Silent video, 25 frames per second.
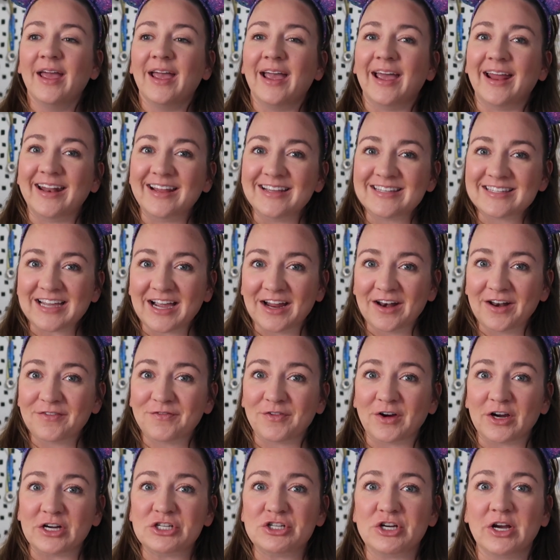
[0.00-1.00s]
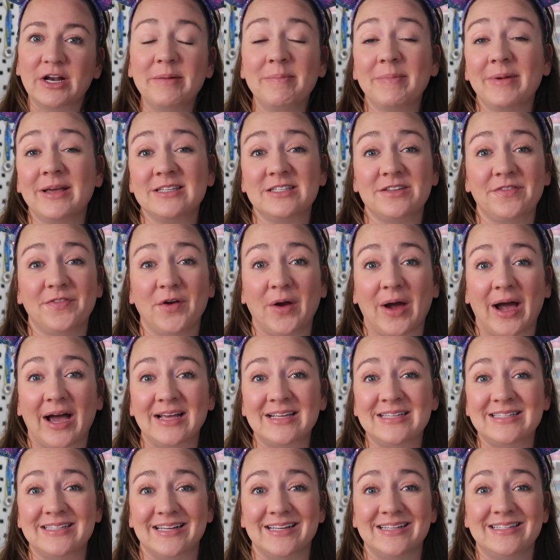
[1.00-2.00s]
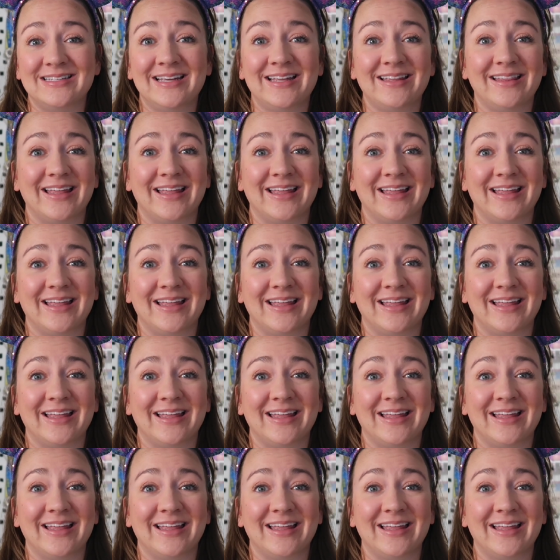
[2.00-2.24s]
It is kind of frustrating because if you ask Disney,